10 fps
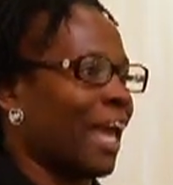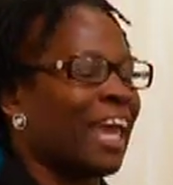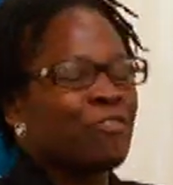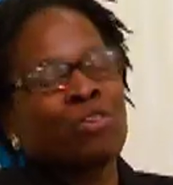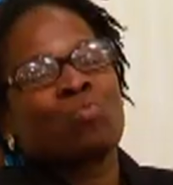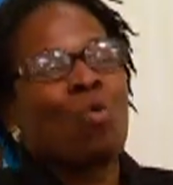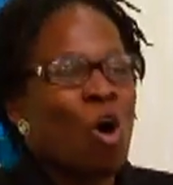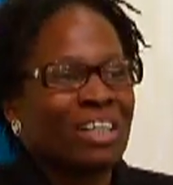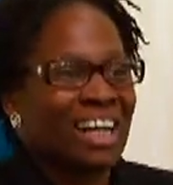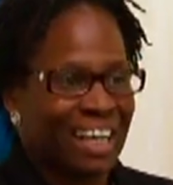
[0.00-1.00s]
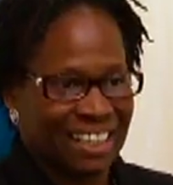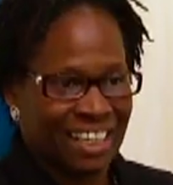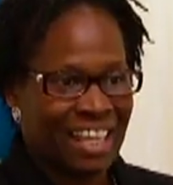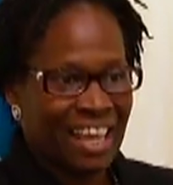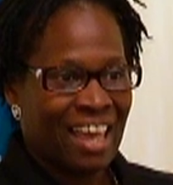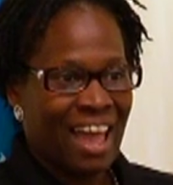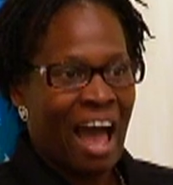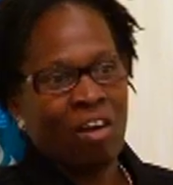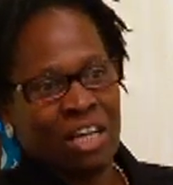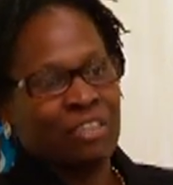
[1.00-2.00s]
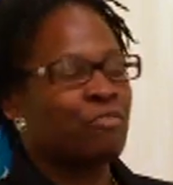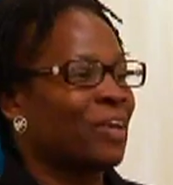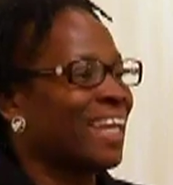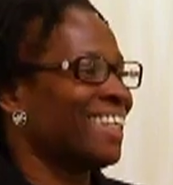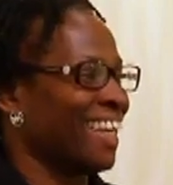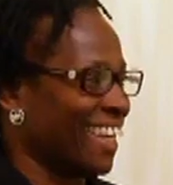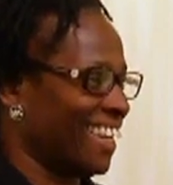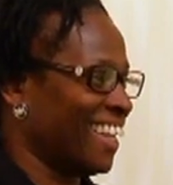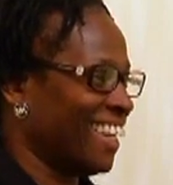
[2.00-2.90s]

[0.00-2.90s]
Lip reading: Eighth and Walnut, how convenient.